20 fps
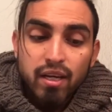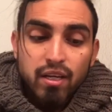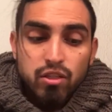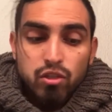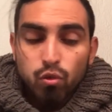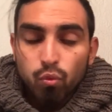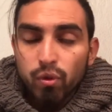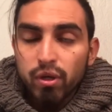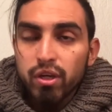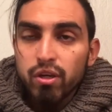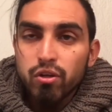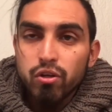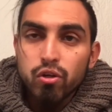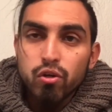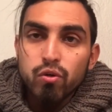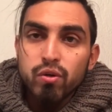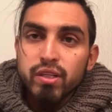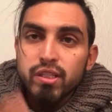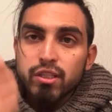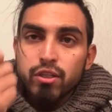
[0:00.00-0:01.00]
So what you
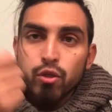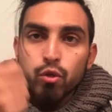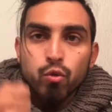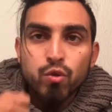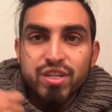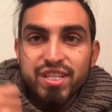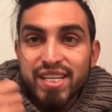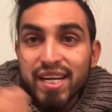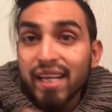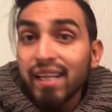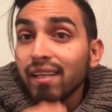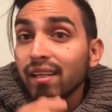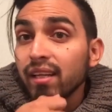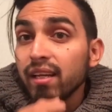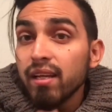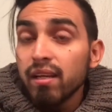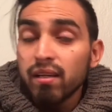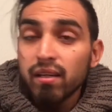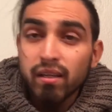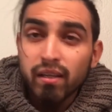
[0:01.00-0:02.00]
do is you
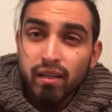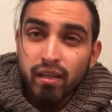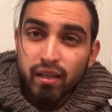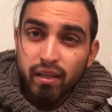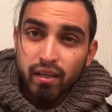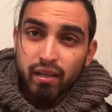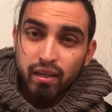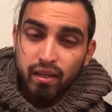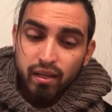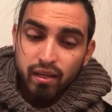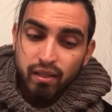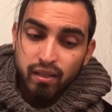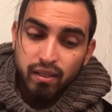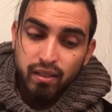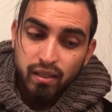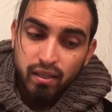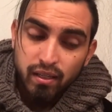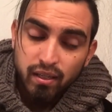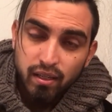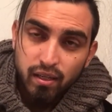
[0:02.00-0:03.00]
gently, and
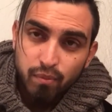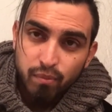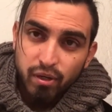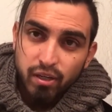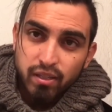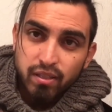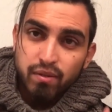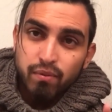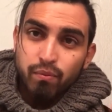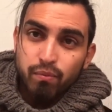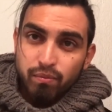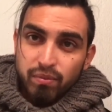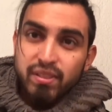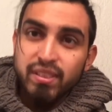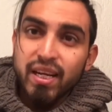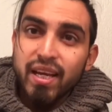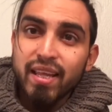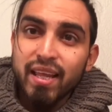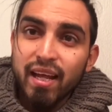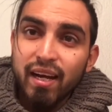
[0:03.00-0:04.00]
I'm gonna
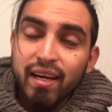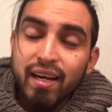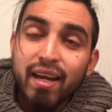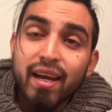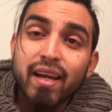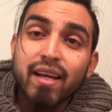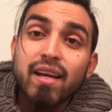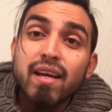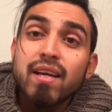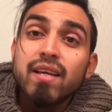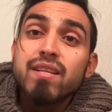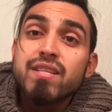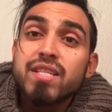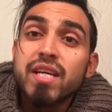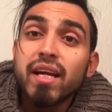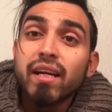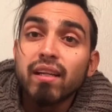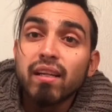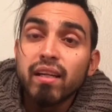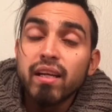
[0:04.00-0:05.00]
say that again,
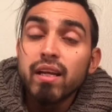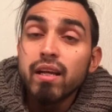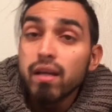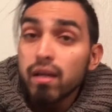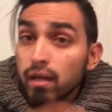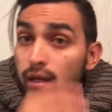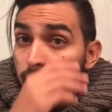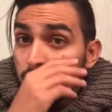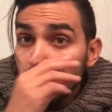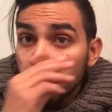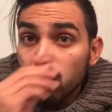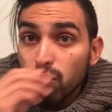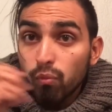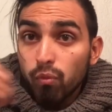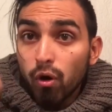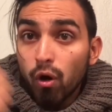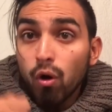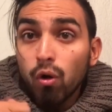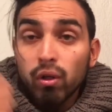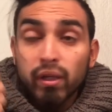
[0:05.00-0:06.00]
gently
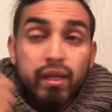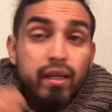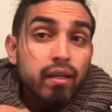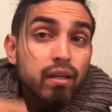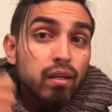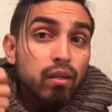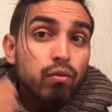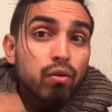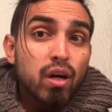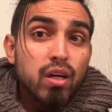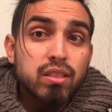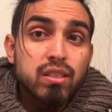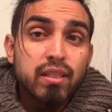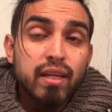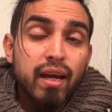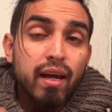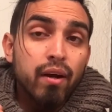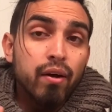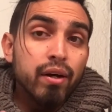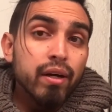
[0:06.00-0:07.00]
roll it across
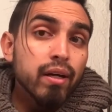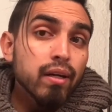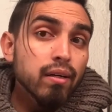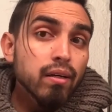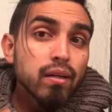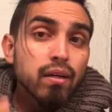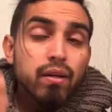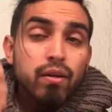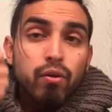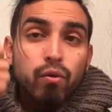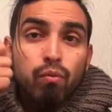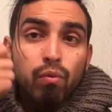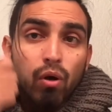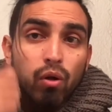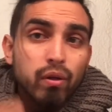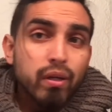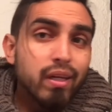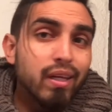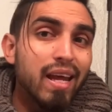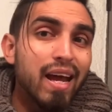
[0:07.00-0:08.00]
the area. You
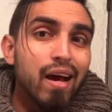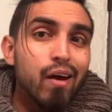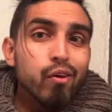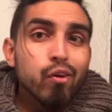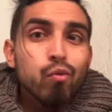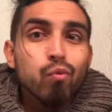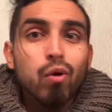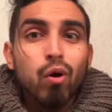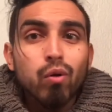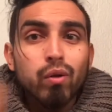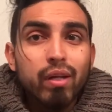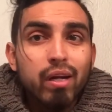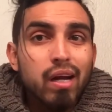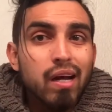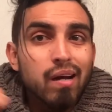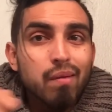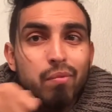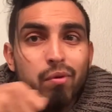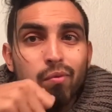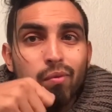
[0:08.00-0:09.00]
roll it down, you roll it
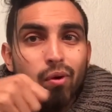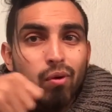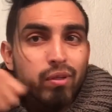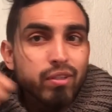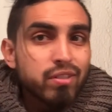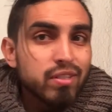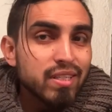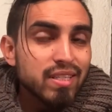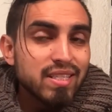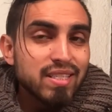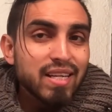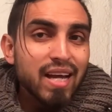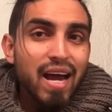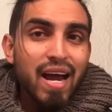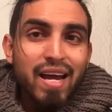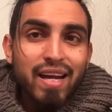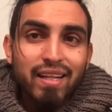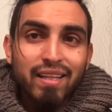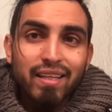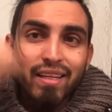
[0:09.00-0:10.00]
up, you roll it to the
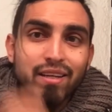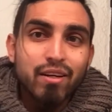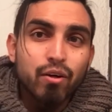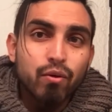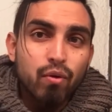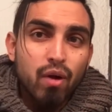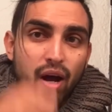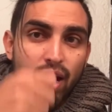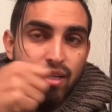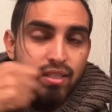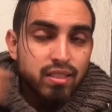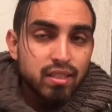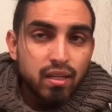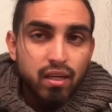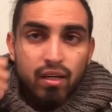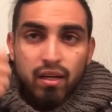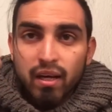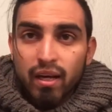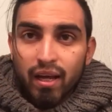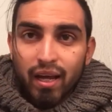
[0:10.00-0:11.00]
side, and then across
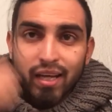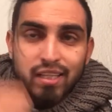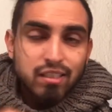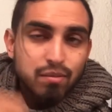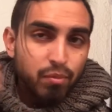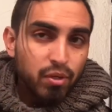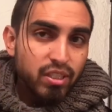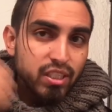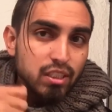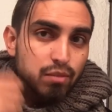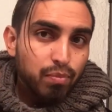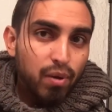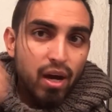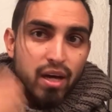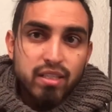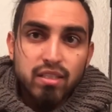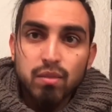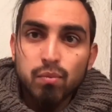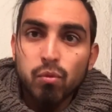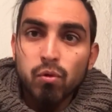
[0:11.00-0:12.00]
as much as
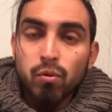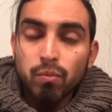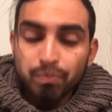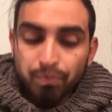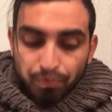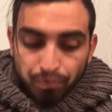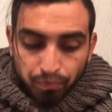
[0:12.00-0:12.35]
possible.